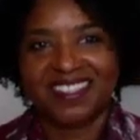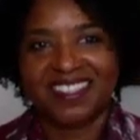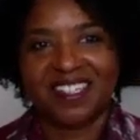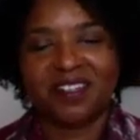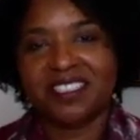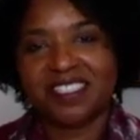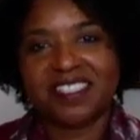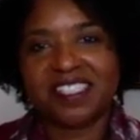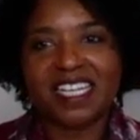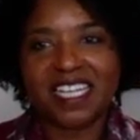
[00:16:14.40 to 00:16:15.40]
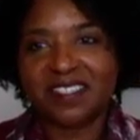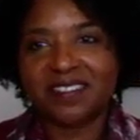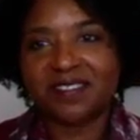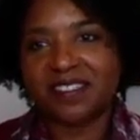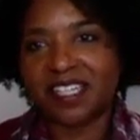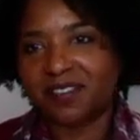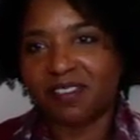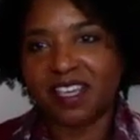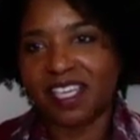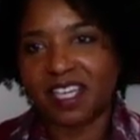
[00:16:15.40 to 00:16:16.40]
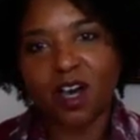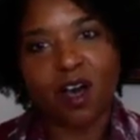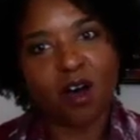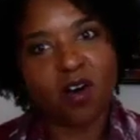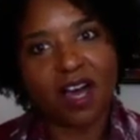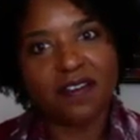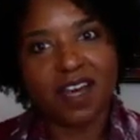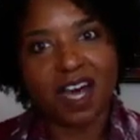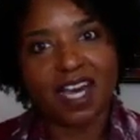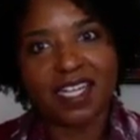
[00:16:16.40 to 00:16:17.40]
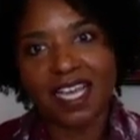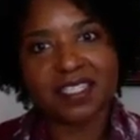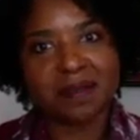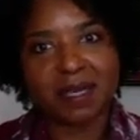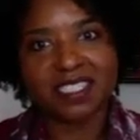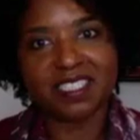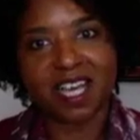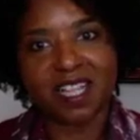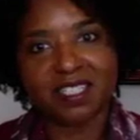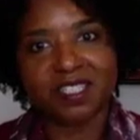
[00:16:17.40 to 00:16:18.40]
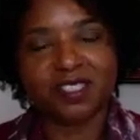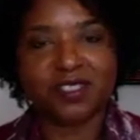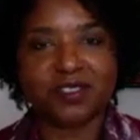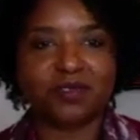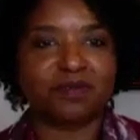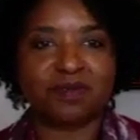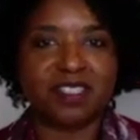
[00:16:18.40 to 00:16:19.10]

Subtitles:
They're not sitting there thinking, oh, I've got X amount of dollars,